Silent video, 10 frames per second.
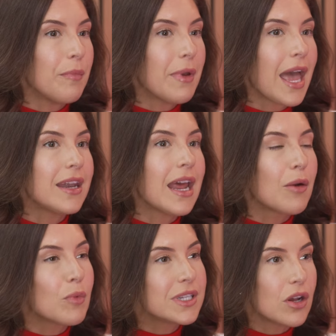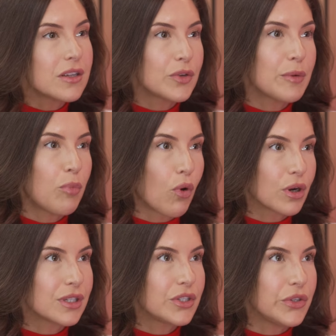And what's also
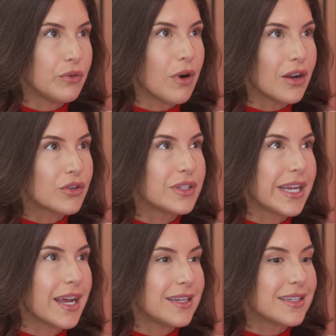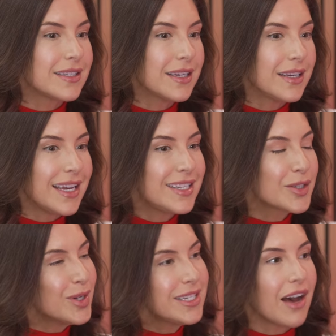important to understand is it's
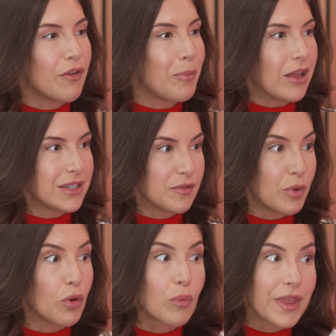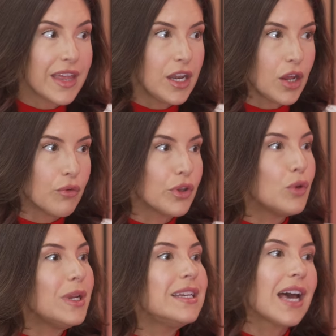good to have a balance of both within you.
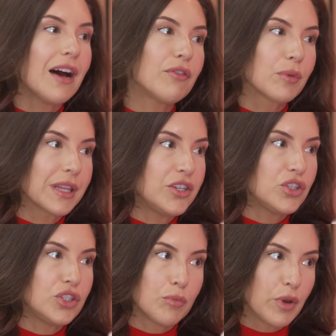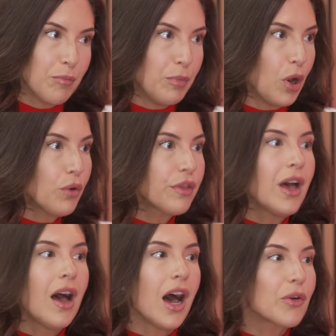You need to have a relationship with both.
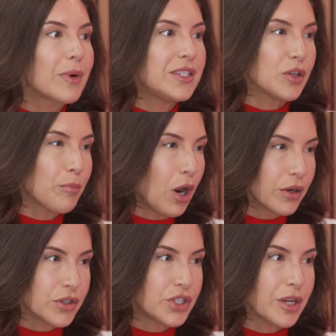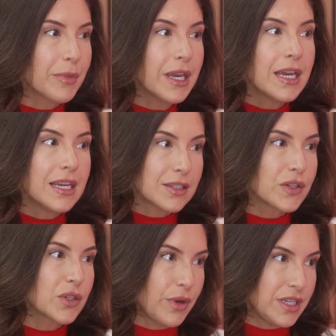Otherwise, your partnership is
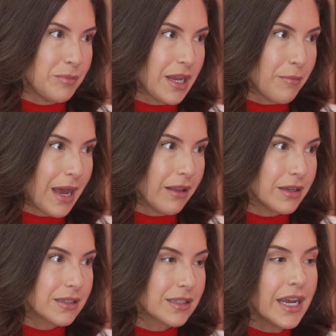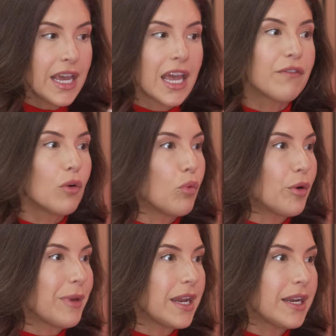also going to be imbalanced. If a
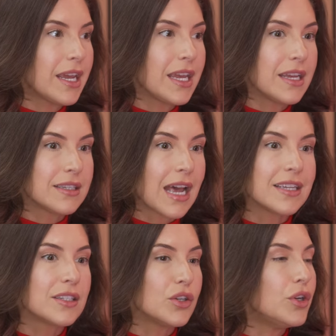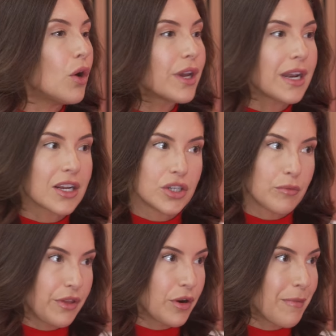woman has no connection
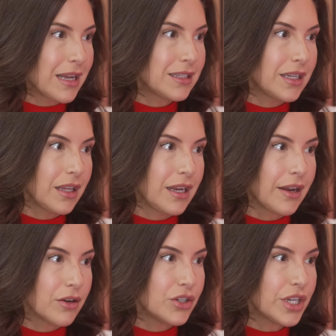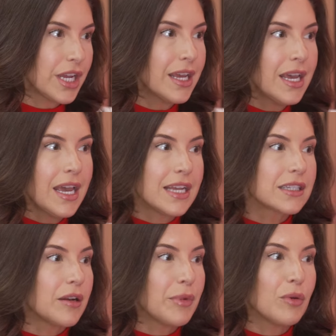with her masculine energy, it's
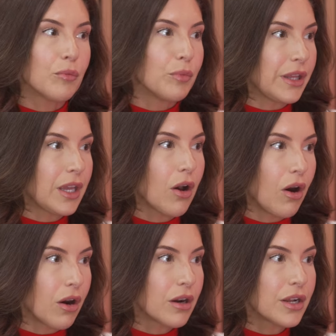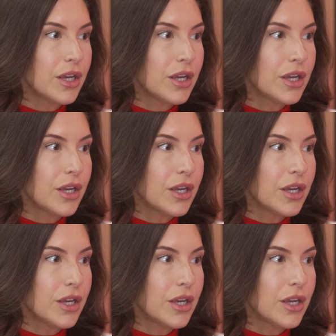going to be really hard